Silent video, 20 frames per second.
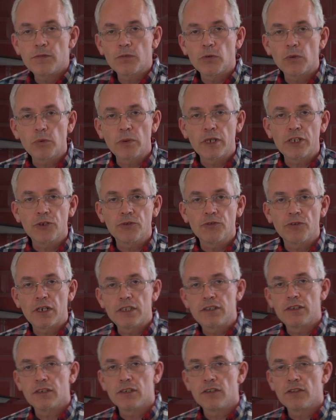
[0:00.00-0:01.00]
of all, when you're
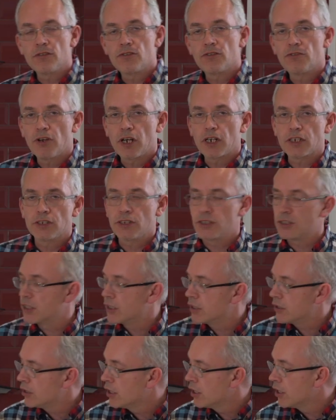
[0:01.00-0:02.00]
writing an
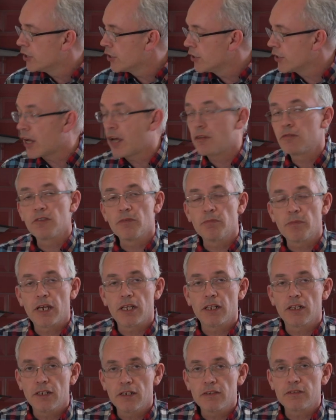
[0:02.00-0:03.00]
instruction, you have to
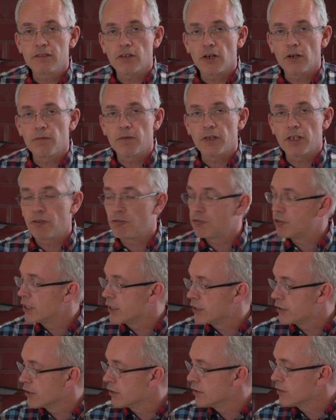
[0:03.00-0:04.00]
make a list of
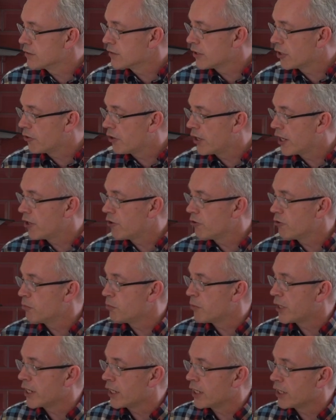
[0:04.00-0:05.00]
ingredients. So here are
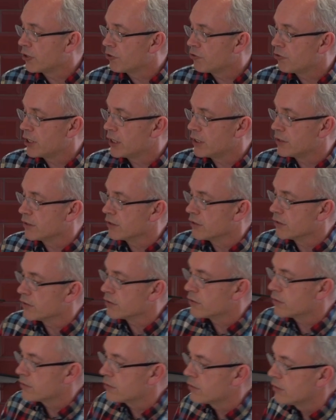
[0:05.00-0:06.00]
my
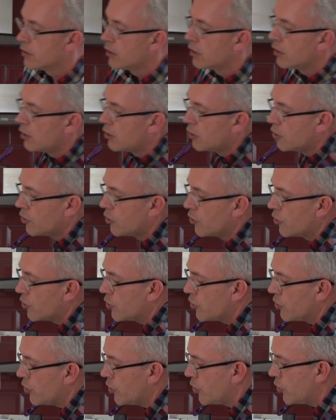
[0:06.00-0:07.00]
ingredients.
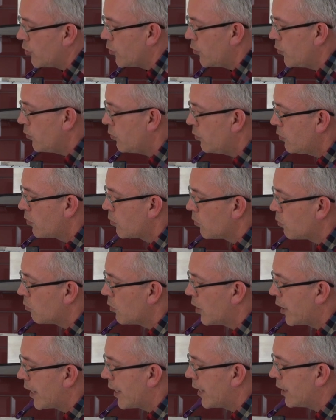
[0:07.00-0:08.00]
You,
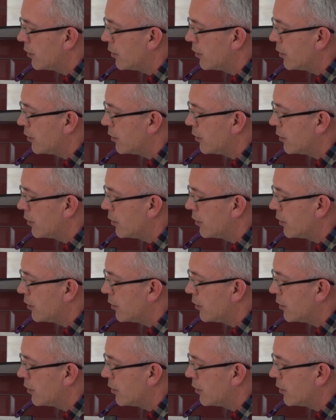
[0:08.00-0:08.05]
will,